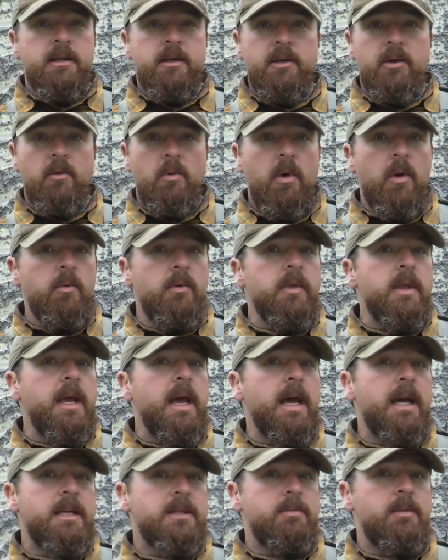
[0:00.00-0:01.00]
You know, what were
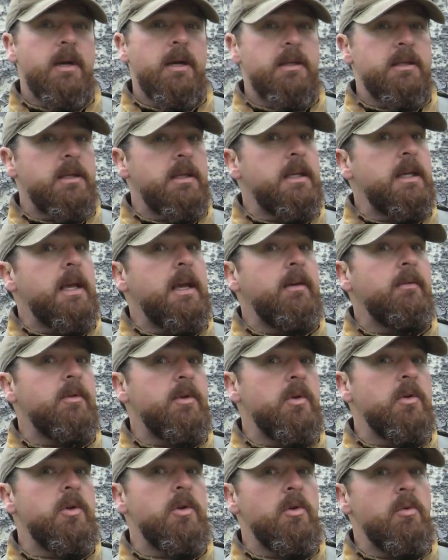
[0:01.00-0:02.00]
the aspects that gave
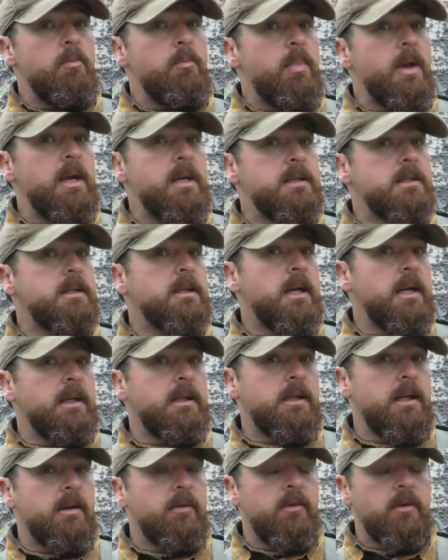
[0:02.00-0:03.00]
you your
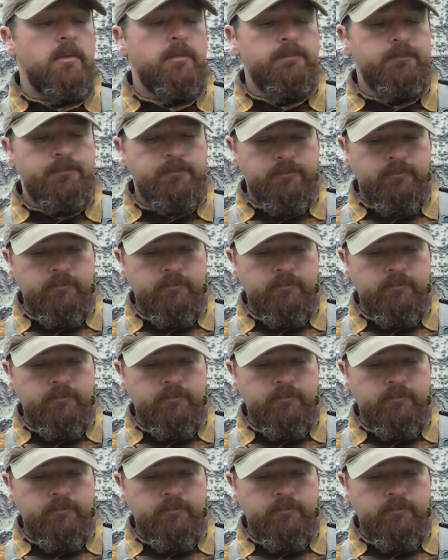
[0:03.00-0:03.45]
baseline level?